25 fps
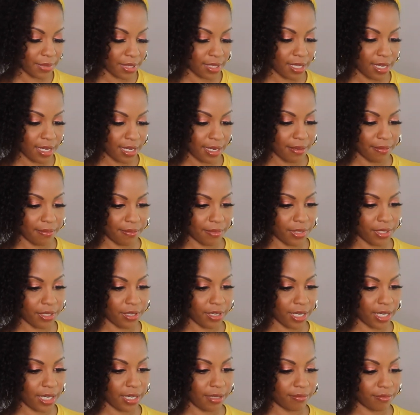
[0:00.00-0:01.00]
snap. All
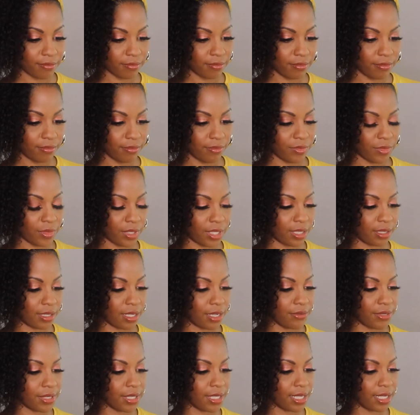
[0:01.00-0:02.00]
right. I think
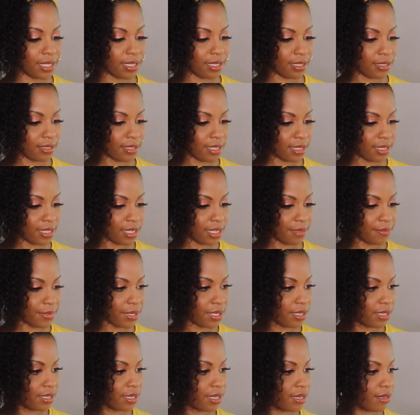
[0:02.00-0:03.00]
that was it. I think I'm
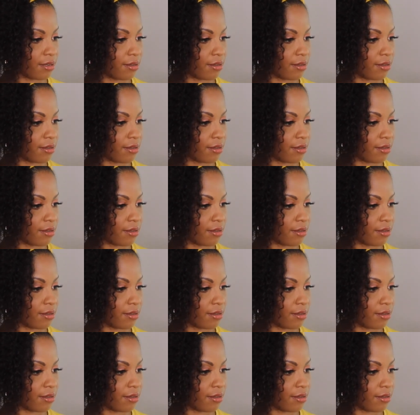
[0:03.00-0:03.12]
good now.